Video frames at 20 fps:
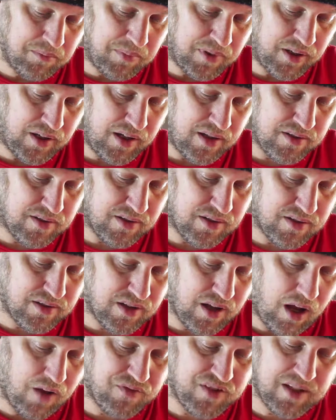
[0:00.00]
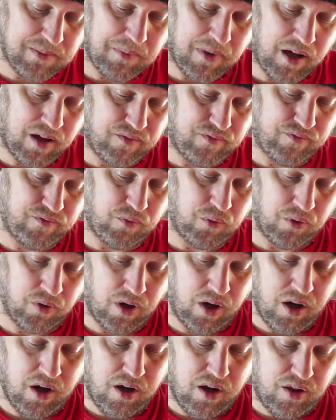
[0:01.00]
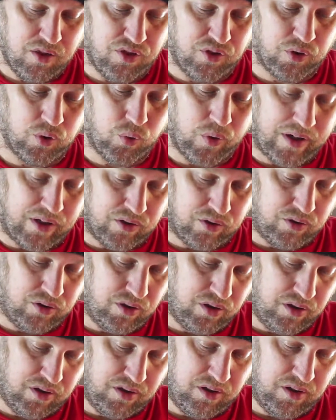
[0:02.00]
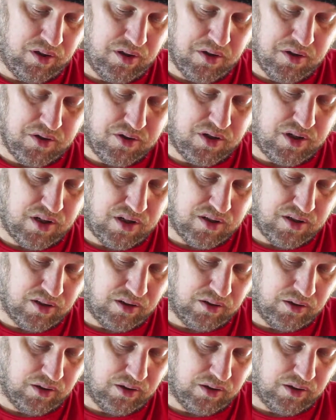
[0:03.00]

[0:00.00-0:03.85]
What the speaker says: but has a soft spot for the greater good. She's